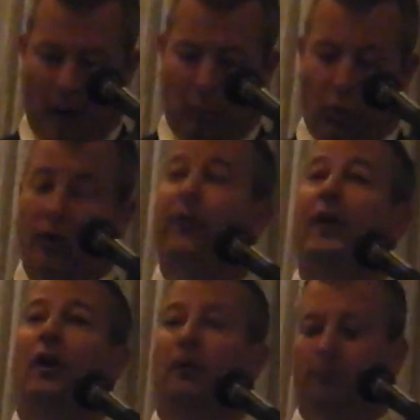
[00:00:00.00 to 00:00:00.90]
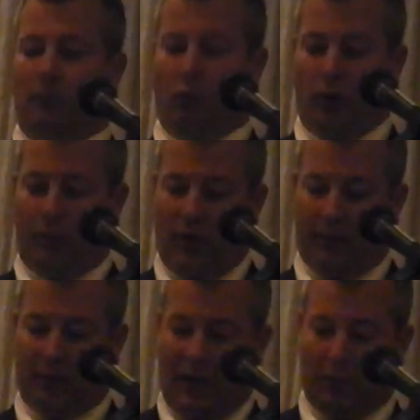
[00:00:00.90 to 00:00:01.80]
More film, more
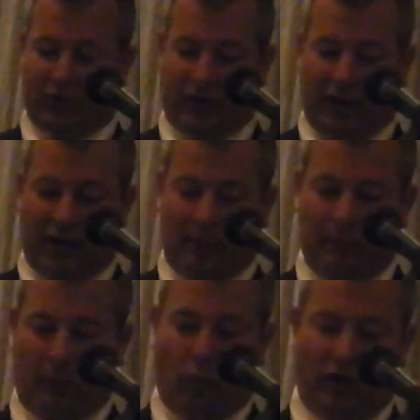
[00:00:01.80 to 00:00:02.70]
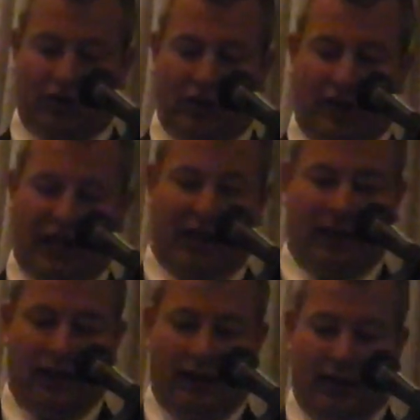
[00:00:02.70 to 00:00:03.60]
prep time was needed, but once again,
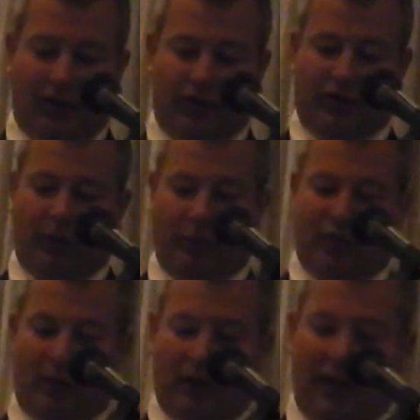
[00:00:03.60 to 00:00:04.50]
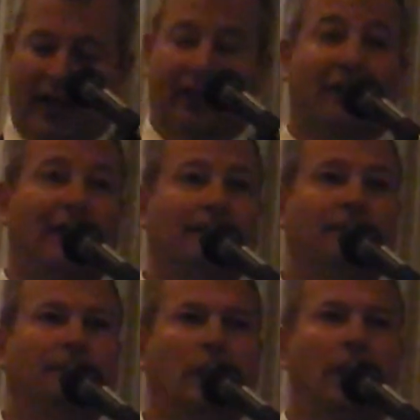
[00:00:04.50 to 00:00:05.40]
this team was able to handle
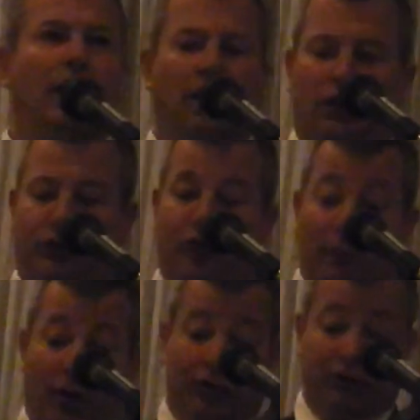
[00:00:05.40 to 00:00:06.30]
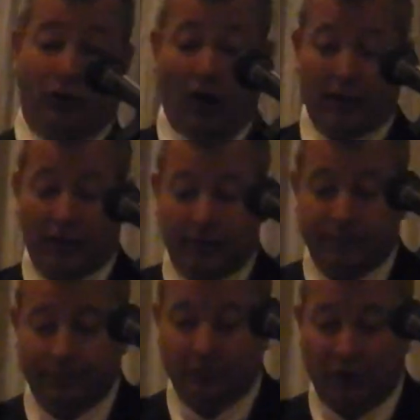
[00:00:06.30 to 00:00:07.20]
it. Jimbo started
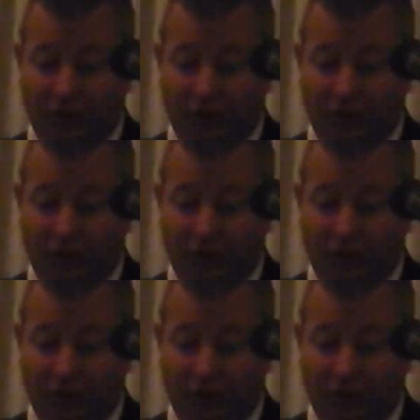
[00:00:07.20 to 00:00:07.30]
the